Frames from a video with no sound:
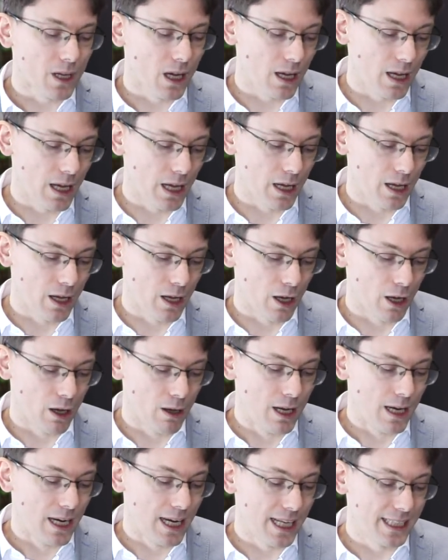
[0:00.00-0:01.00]

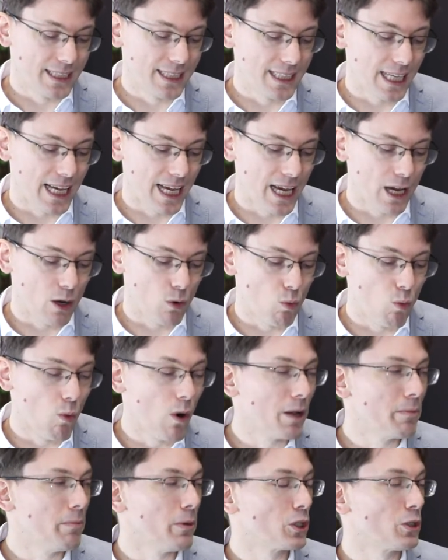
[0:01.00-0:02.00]
let's say,
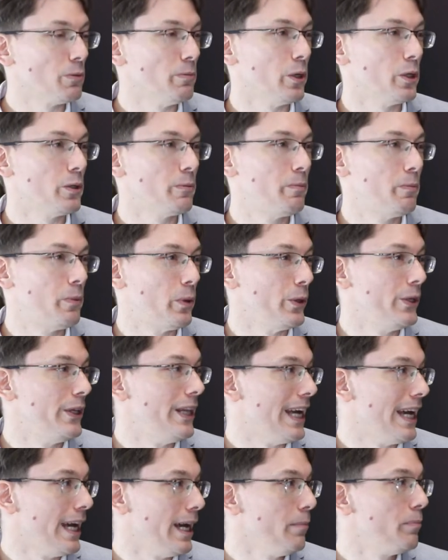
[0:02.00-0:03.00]
one measurement per
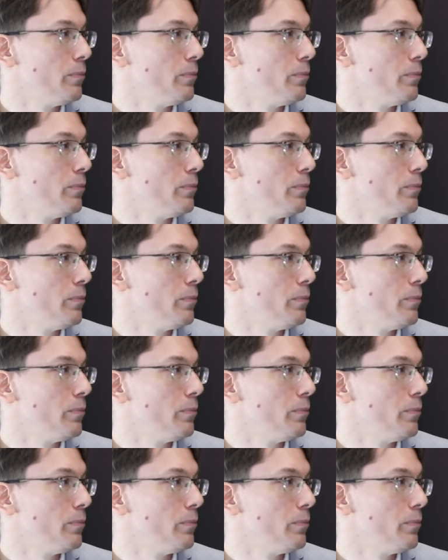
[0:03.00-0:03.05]
day,